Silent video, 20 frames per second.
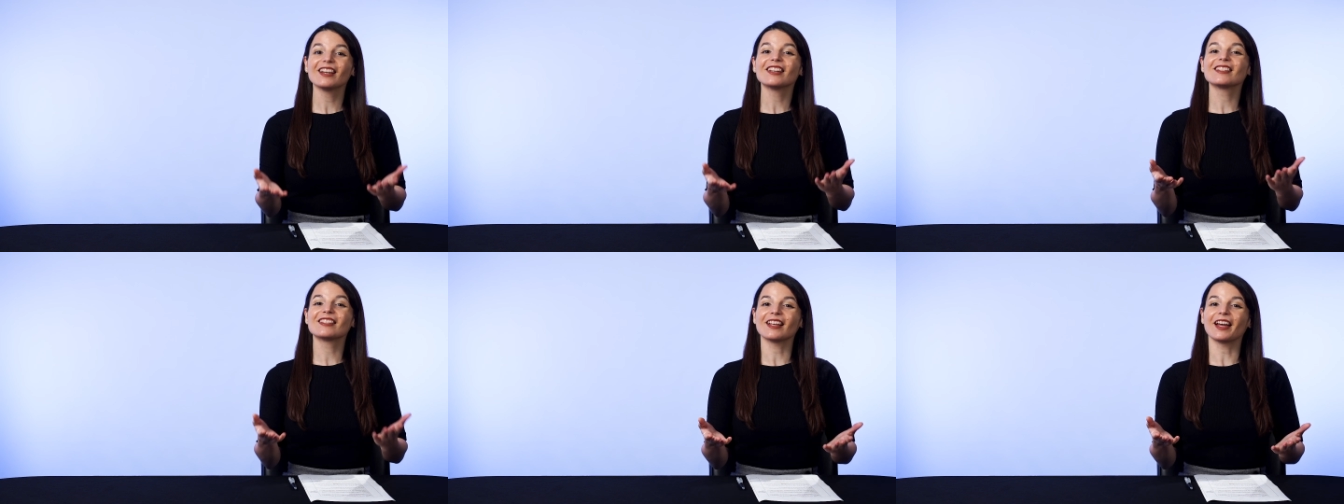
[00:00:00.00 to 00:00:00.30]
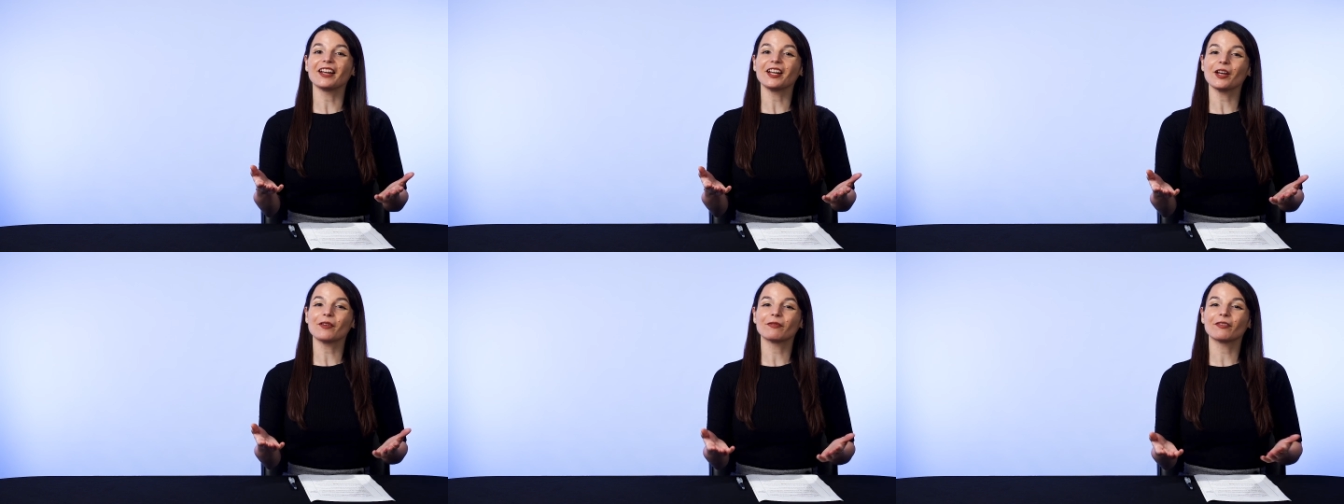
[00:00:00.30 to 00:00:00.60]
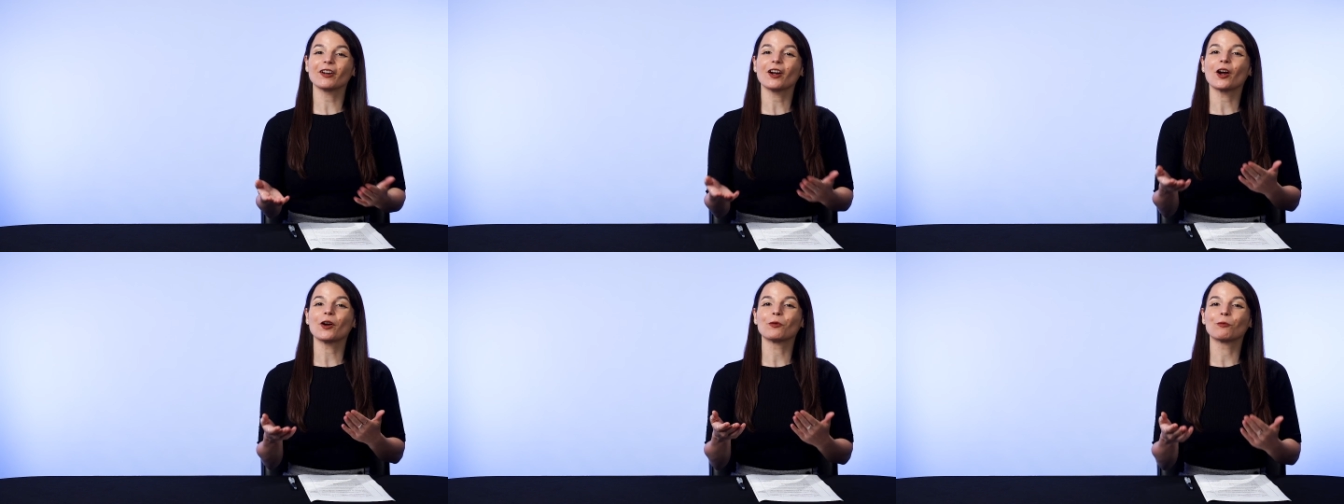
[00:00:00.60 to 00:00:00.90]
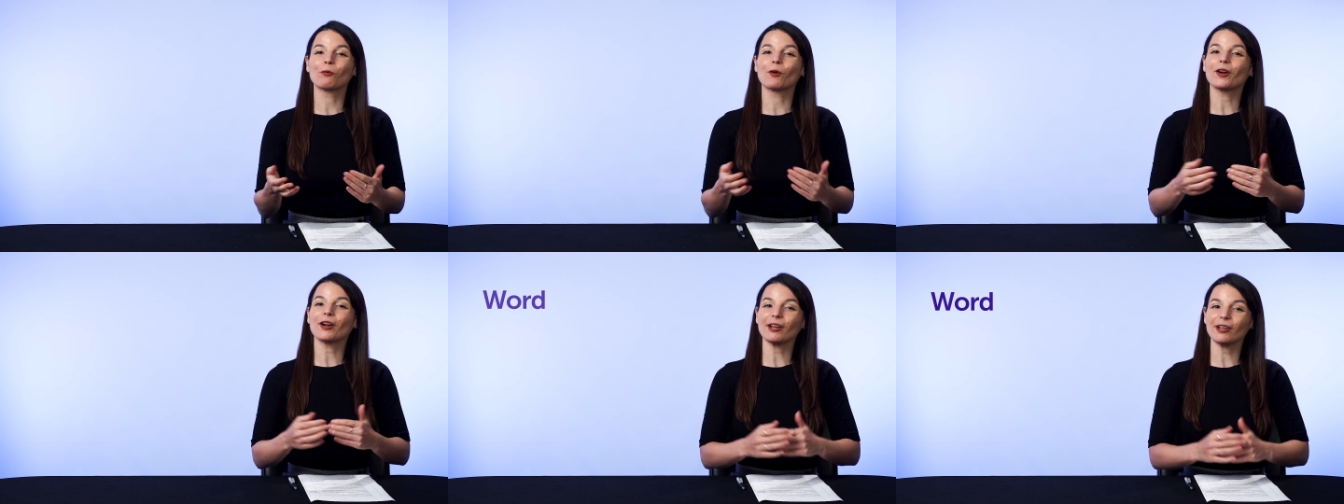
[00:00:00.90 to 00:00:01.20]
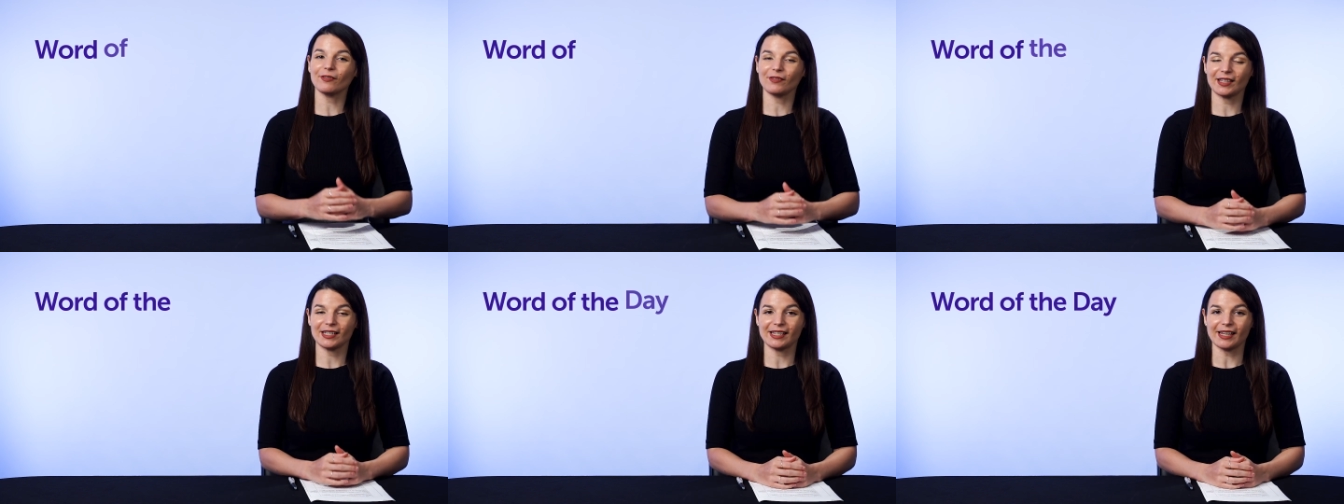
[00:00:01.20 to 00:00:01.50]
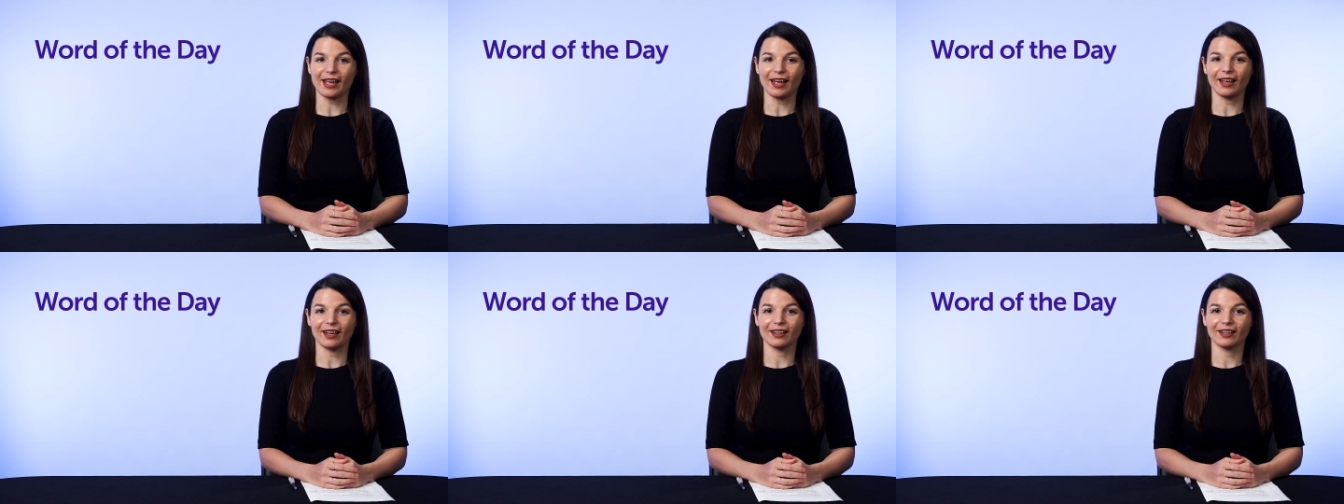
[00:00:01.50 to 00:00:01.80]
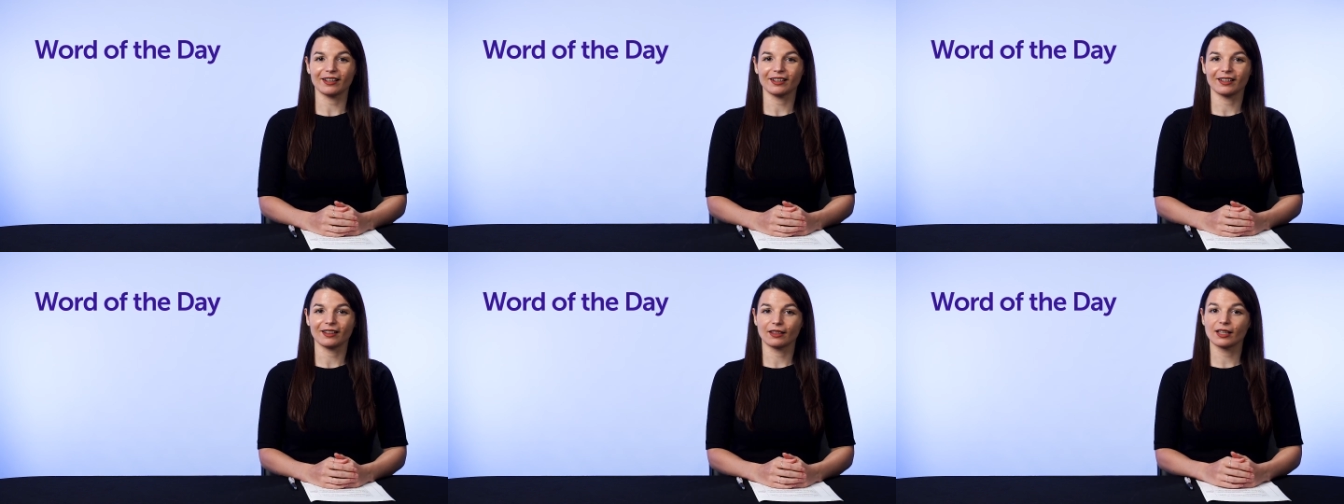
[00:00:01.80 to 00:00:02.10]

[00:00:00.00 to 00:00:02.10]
sign up for our Word of the Day.